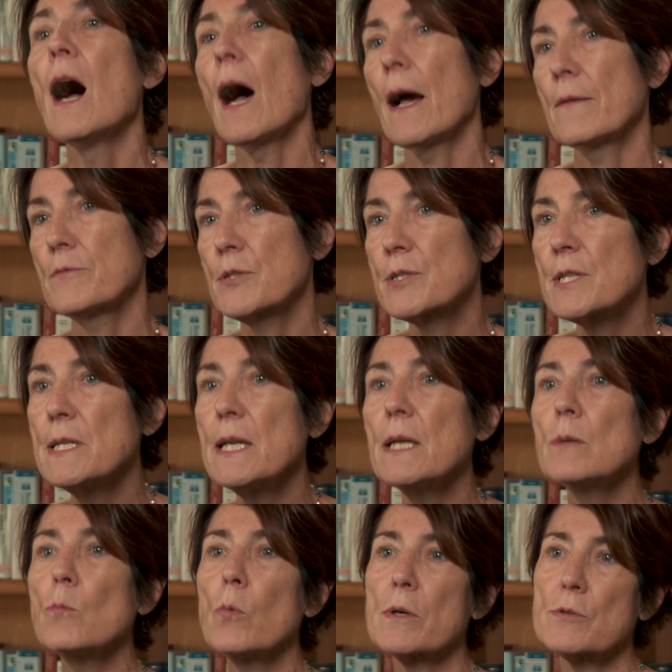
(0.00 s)
I've
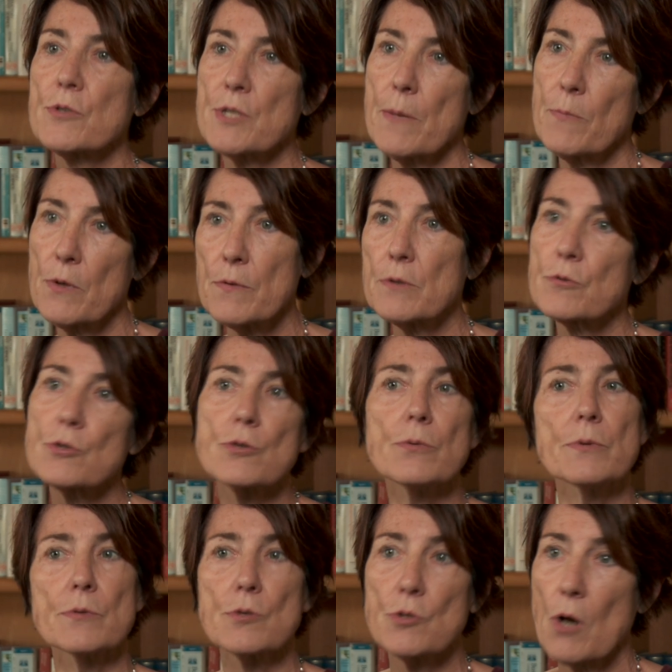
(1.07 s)
seen where some of the
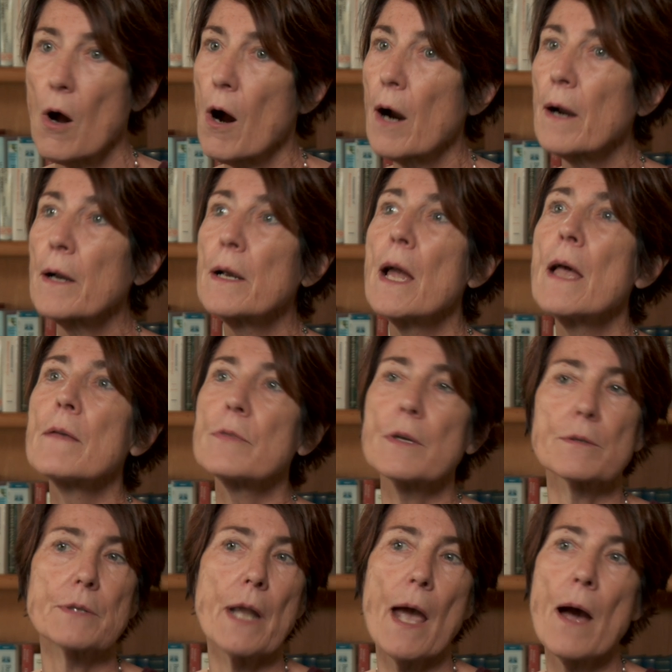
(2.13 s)
students are.
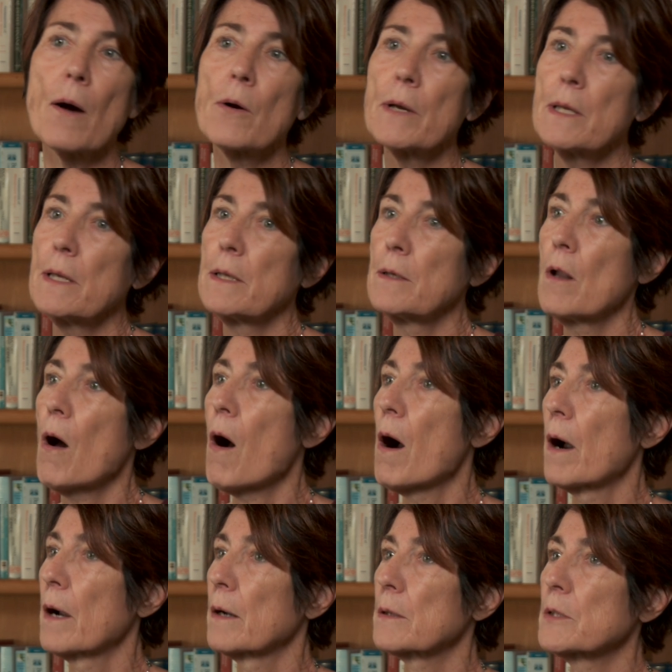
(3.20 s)
They're now in
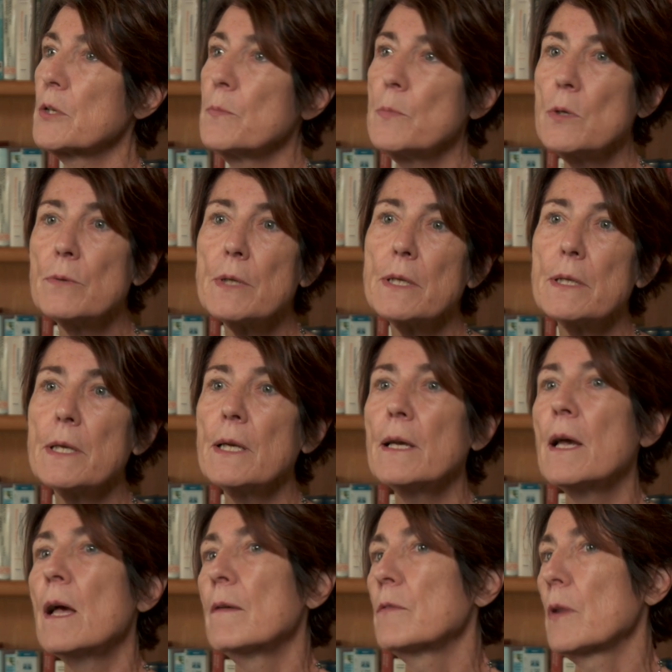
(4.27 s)
our community.
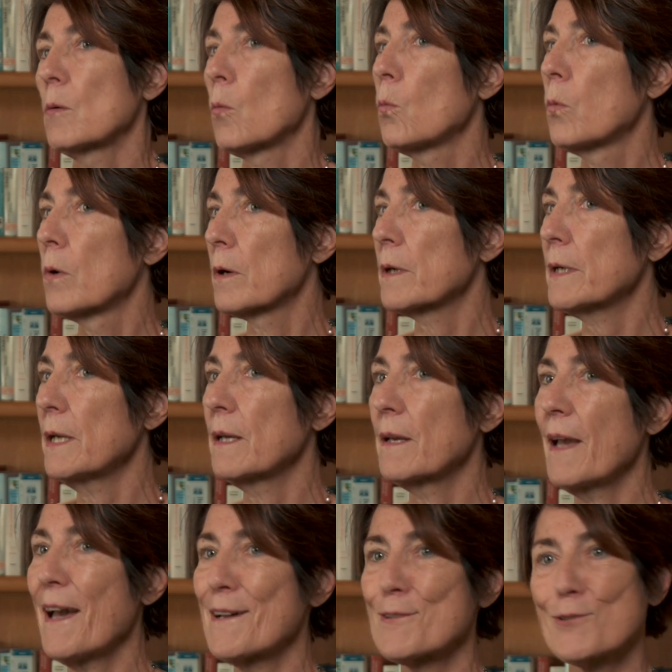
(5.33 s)
They're working
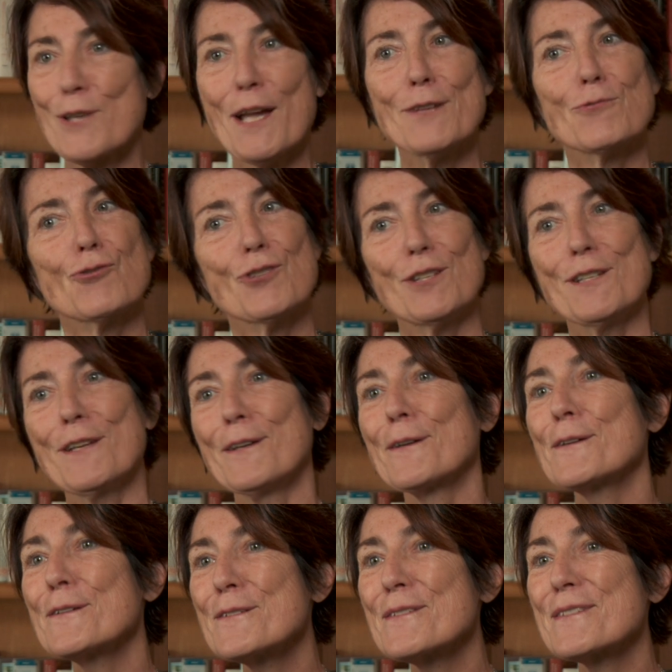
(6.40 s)
as
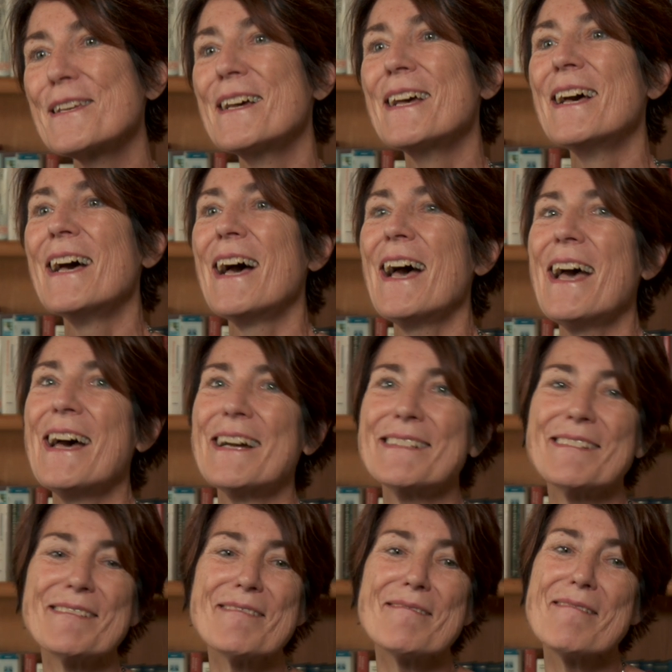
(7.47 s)
engineers.
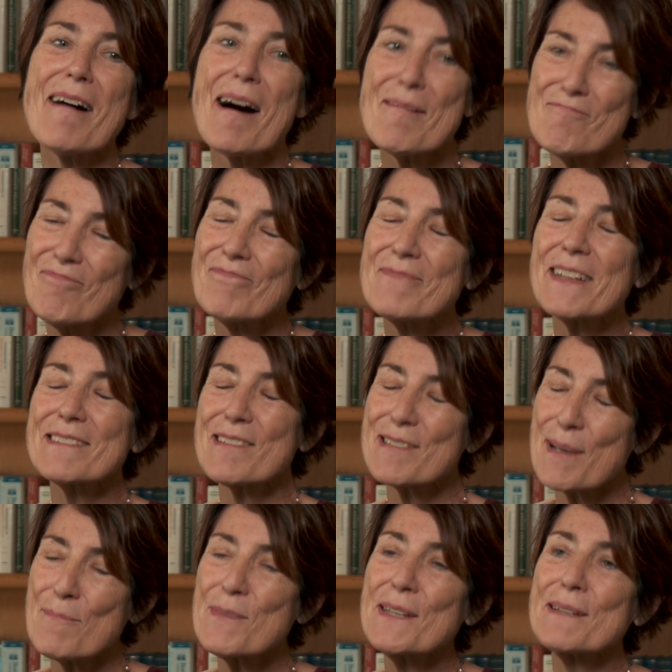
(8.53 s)
And um, that's
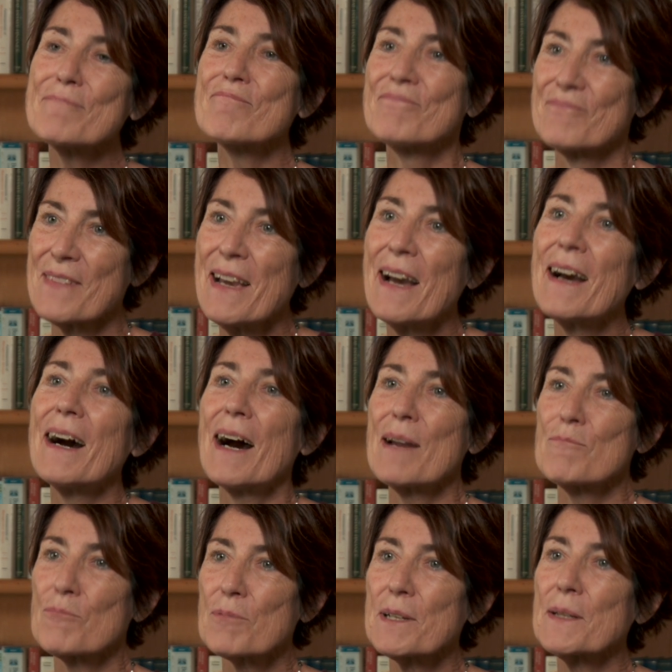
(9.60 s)
something
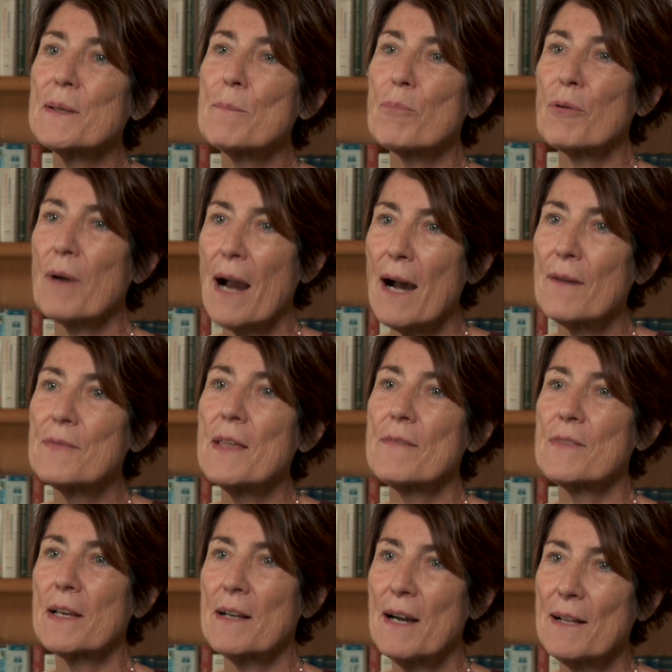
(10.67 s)
I'm really proud that
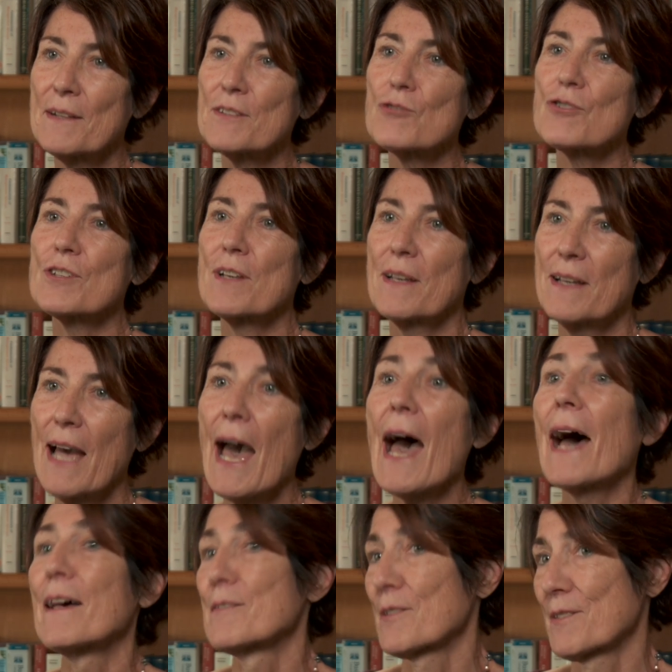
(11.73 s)
the college
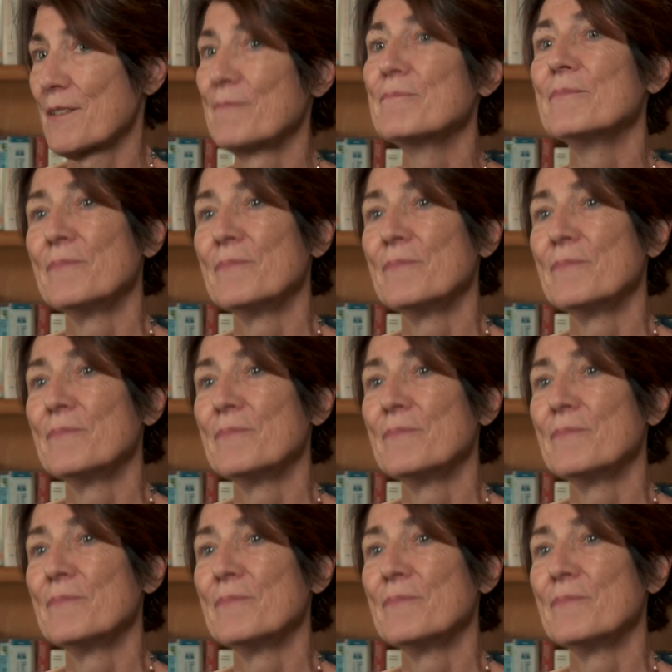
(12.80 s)
has.